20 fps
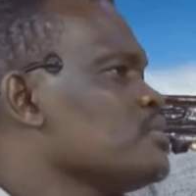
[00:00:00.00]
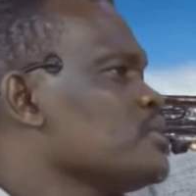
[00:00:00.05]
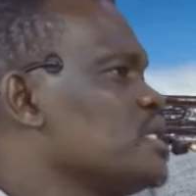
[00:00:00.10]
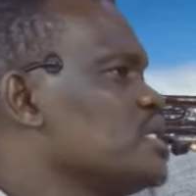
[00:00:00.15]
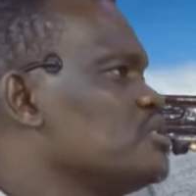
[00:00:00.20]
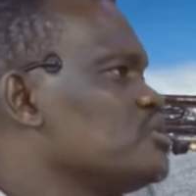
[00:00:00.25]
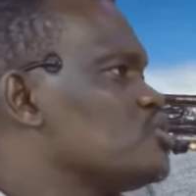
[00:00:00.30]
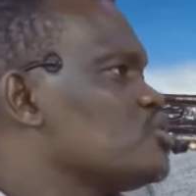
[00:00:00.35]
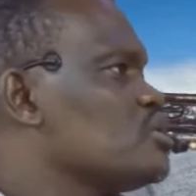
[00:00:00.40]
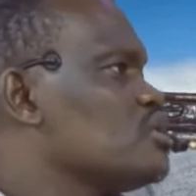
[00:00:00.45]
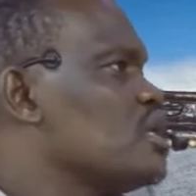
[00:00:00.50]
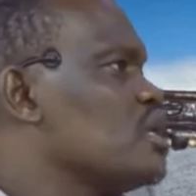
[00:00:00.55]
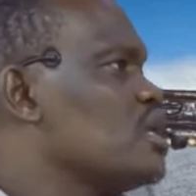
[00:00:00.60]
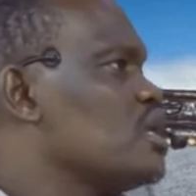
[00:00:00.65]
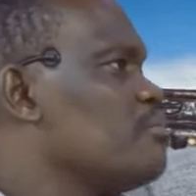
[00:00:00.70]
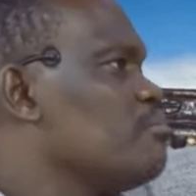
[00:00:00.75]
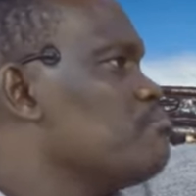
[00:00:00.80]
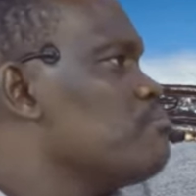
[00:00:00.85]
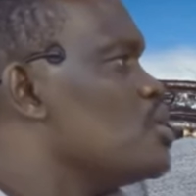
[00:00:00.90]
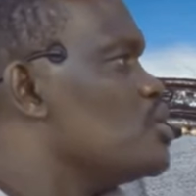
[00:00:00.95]
into
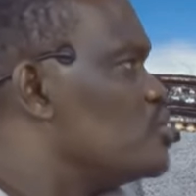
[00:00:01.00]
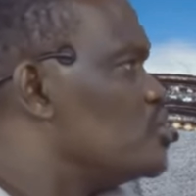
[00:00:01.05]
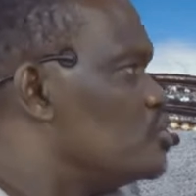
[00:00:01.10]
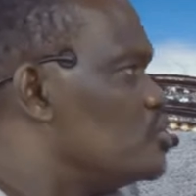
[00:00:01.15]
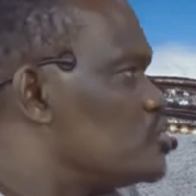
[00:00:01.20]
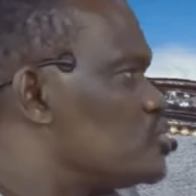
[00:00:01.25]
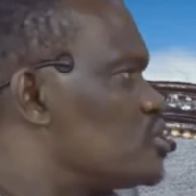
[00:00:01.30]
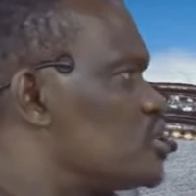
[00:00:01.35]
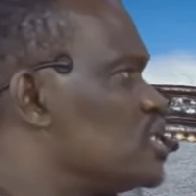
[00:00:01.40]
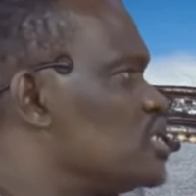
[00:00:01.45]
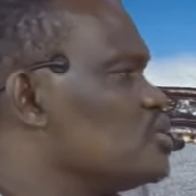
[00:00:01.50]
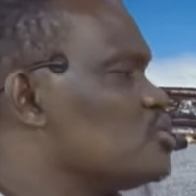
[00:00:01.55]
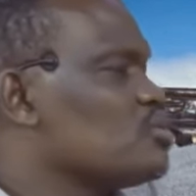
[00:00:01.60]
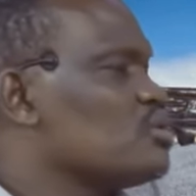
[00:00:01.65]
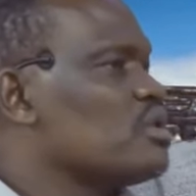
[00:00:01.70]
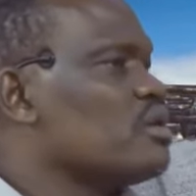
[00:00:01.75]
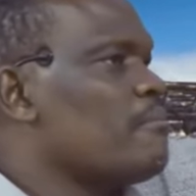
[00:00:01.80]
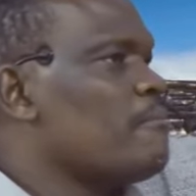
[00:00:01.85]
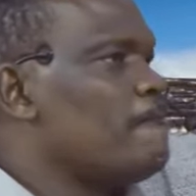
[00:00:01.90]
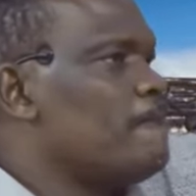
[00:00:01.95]
the bundus, into the